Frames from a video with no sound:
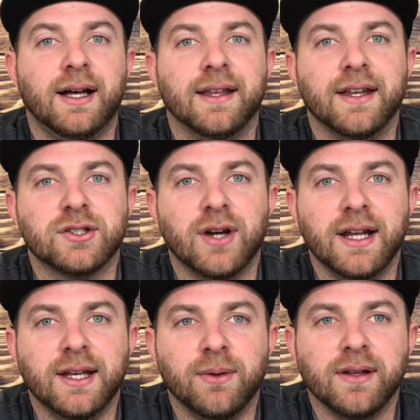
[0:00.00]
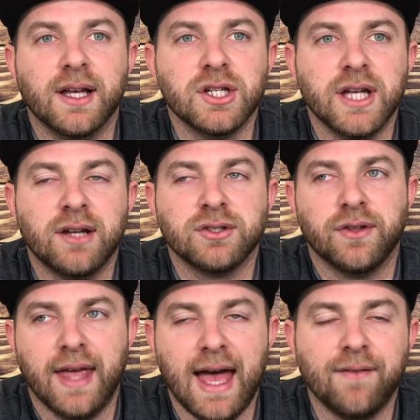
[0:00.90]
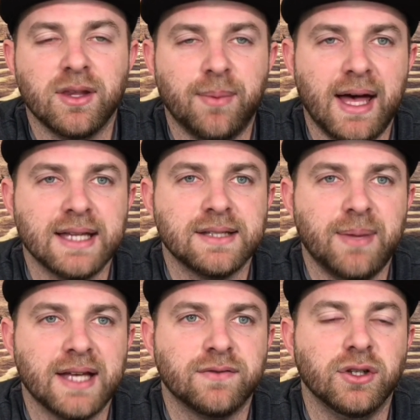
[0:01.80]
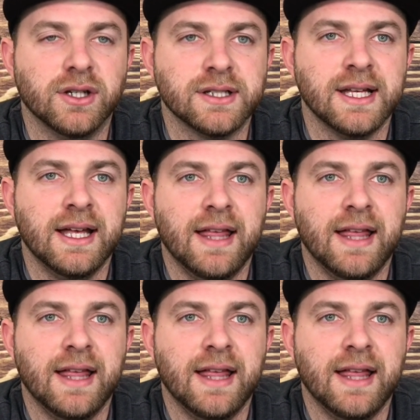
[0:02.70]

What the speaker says: They're trying to get rid of gun channels, or they have in the past few years.